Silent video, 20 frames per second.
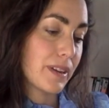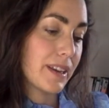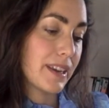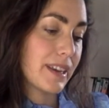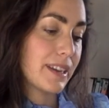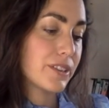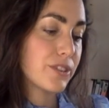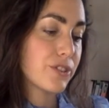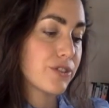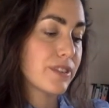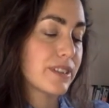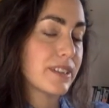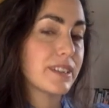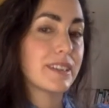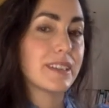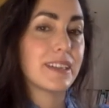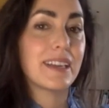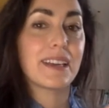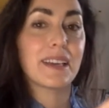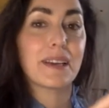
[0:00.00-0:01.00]

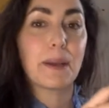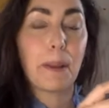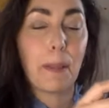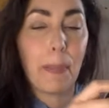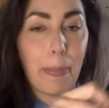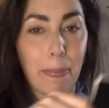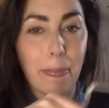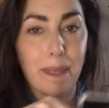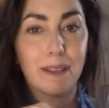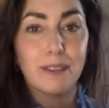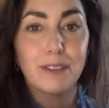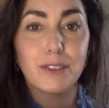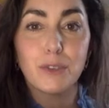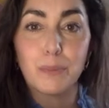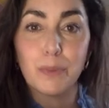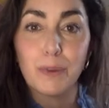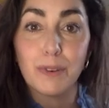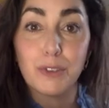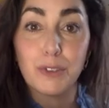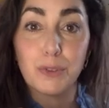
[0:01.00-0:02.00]
Interesting
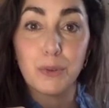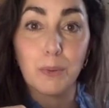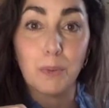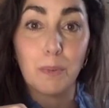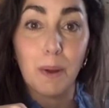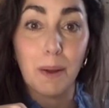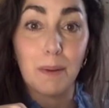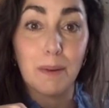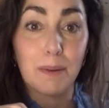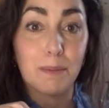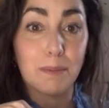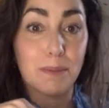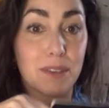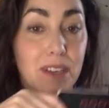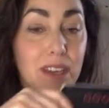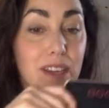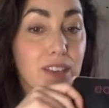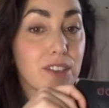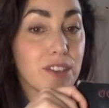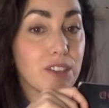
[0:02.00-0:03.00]
spiritual poems.
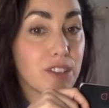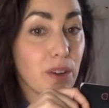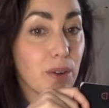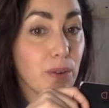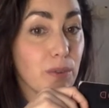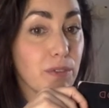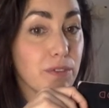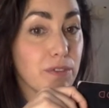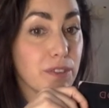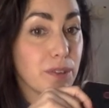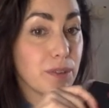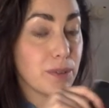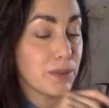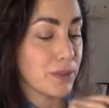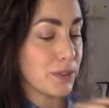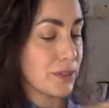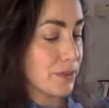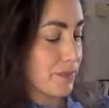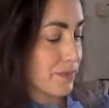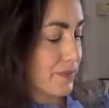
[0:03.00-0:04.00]
Soul
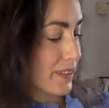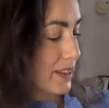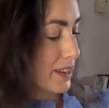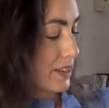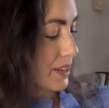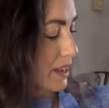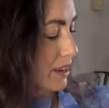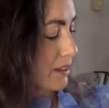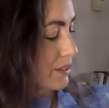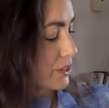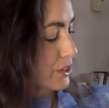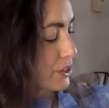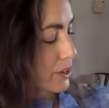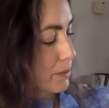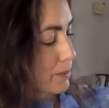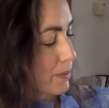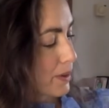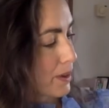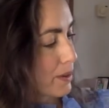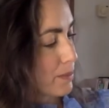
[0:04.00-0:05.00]
Food. Nourishing
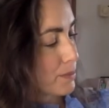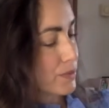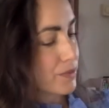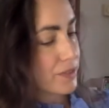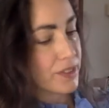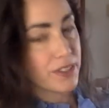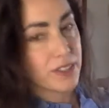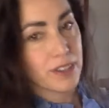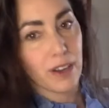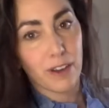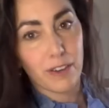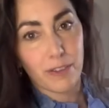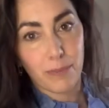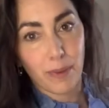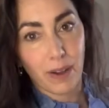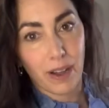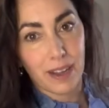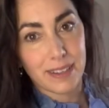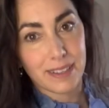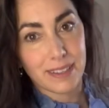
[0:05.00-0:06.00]
Poems for Starved
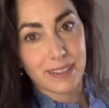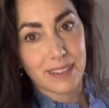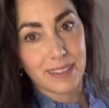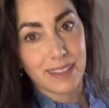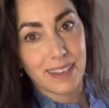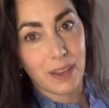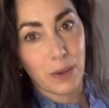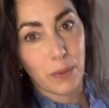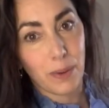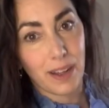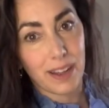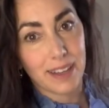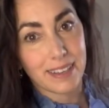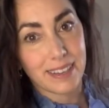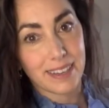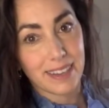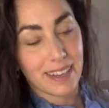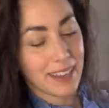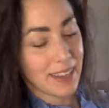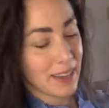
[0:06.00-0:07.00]
Minds. Neil
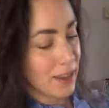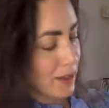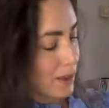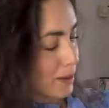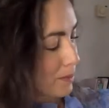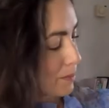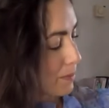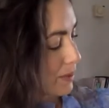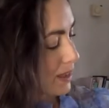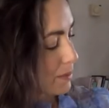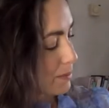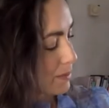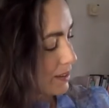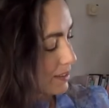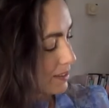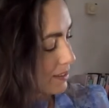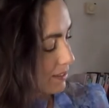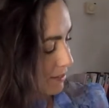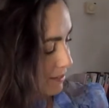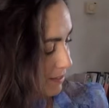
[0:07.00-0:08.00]
Astley.
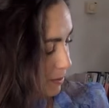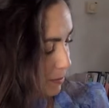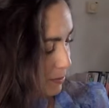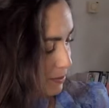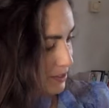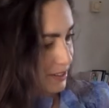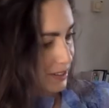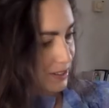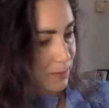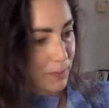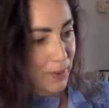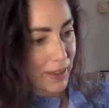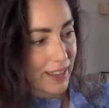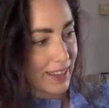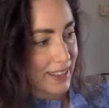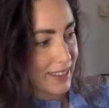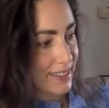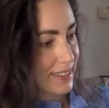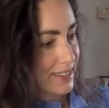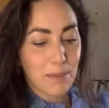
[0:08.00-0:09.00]
Pamela Robertson
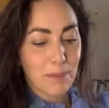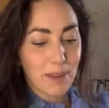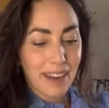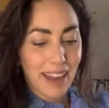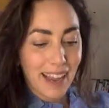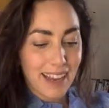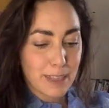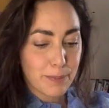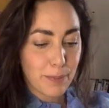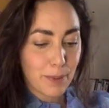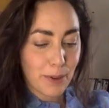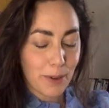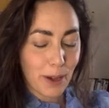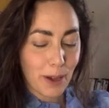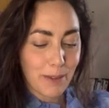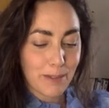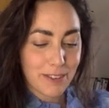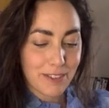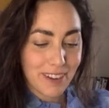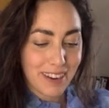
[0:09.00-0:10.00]
Pierce. next book I
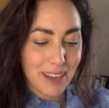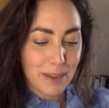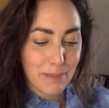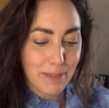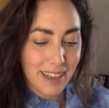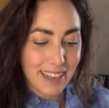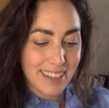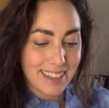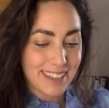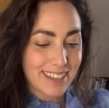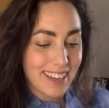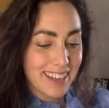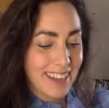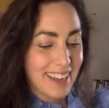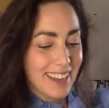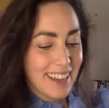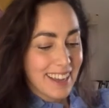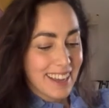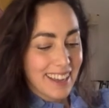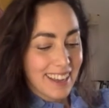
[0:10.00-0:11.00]
would recommend
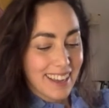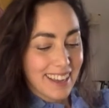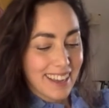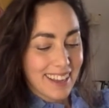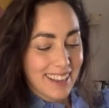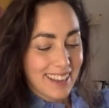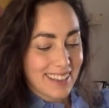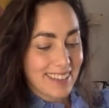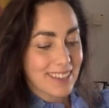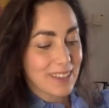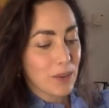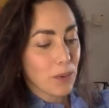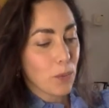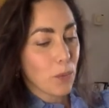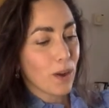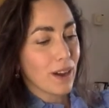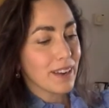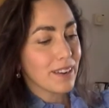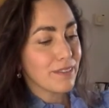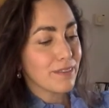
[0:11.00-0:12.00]
is
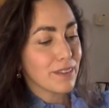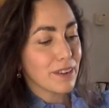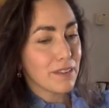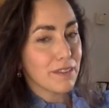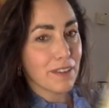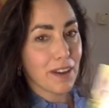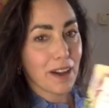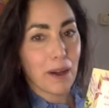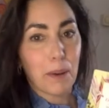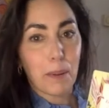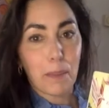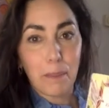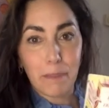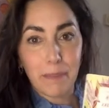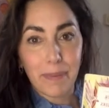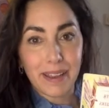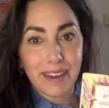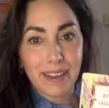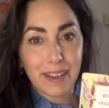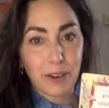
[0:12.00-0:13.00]
One River,
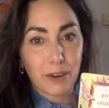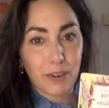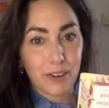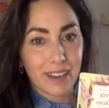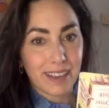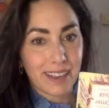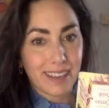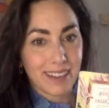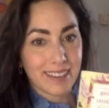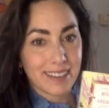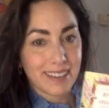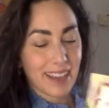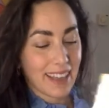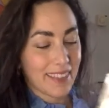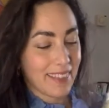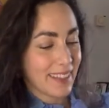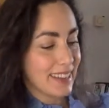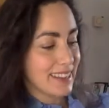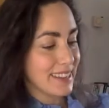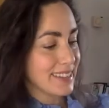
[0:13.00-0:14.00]
Many Creeks.
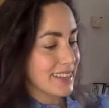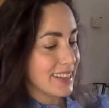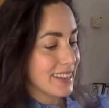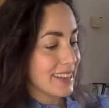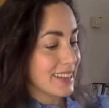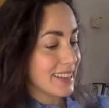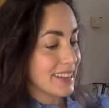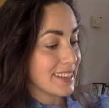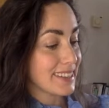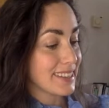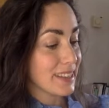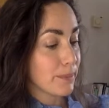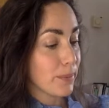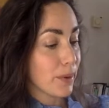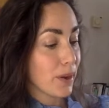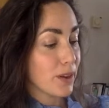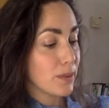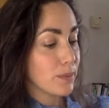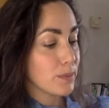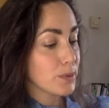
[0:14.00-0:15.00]
And this is
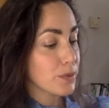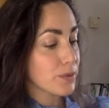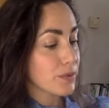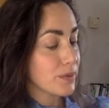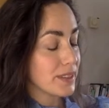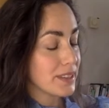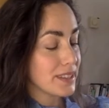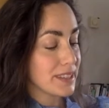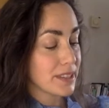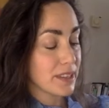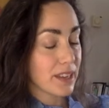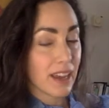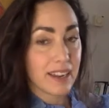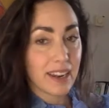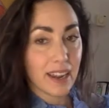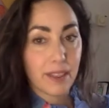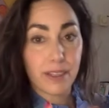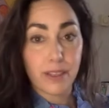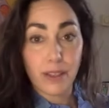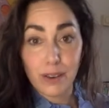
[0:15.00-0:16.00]
poems. This is an
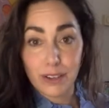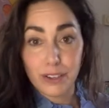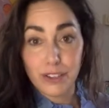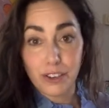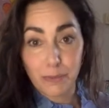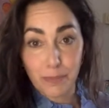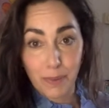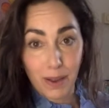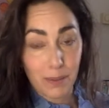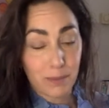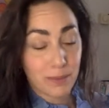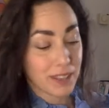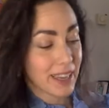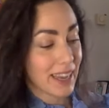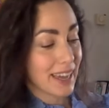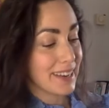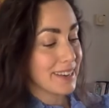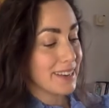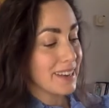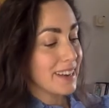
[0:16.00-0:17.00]
anthology of poems,
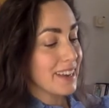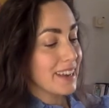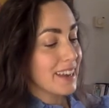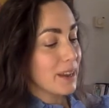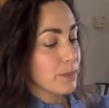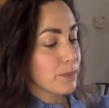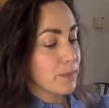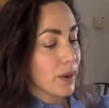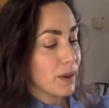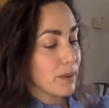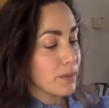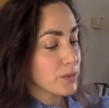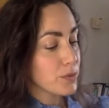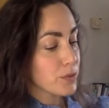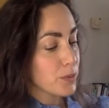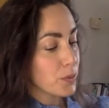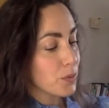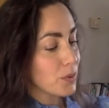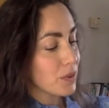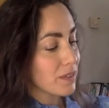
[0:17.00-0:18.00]
again, poems
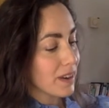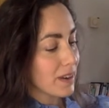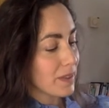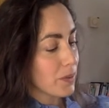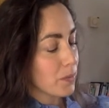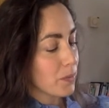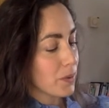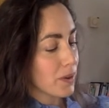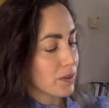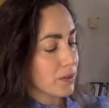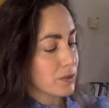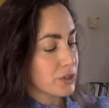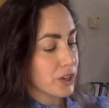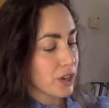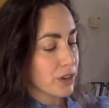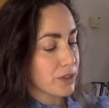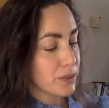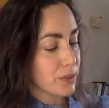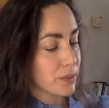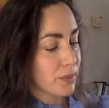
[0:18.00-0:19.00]
from all around the world,
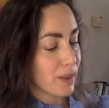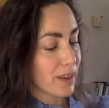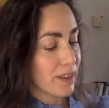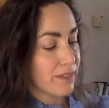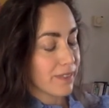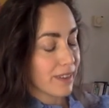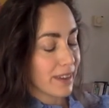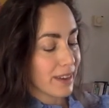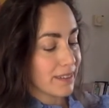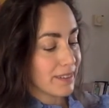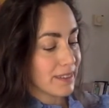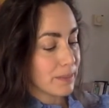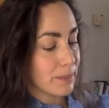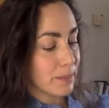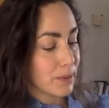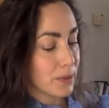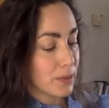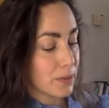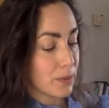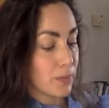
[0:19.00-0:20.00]
chosen by Valerie
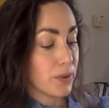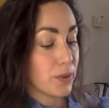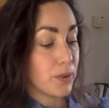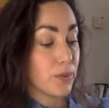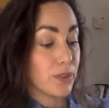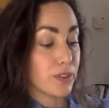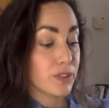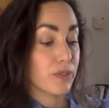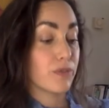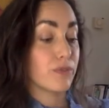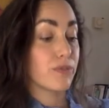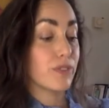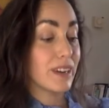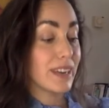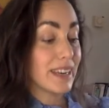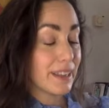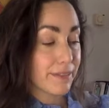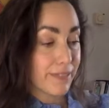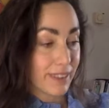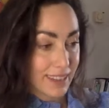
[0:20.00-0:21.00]
Bloom, who is a
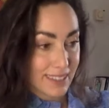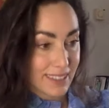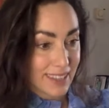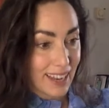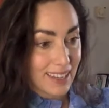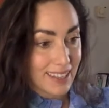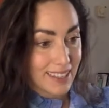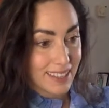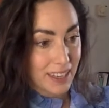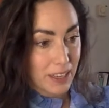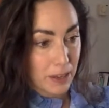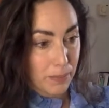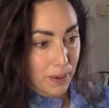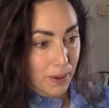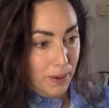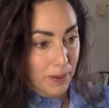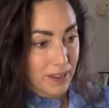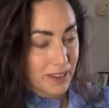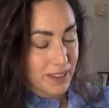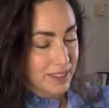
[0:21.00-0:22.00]
really fantastic
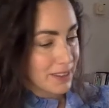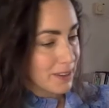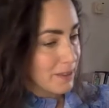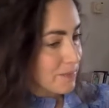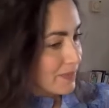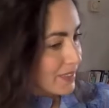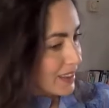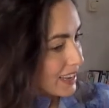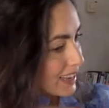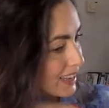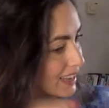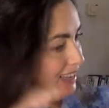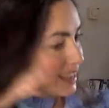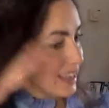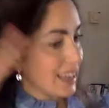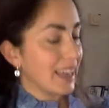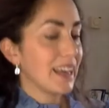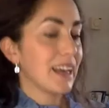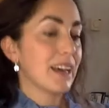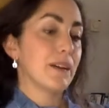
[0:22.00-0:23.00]
poet.
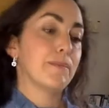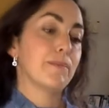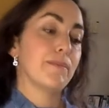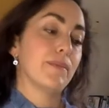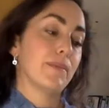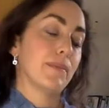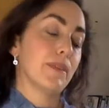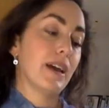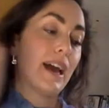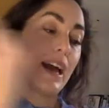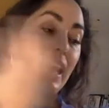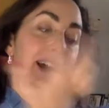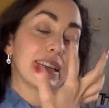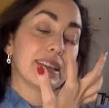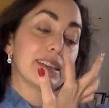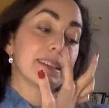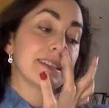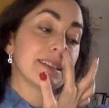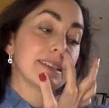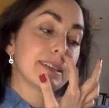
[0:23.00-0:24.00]

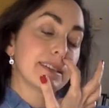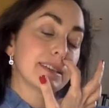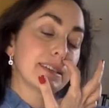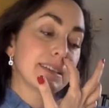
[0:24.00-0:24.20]
And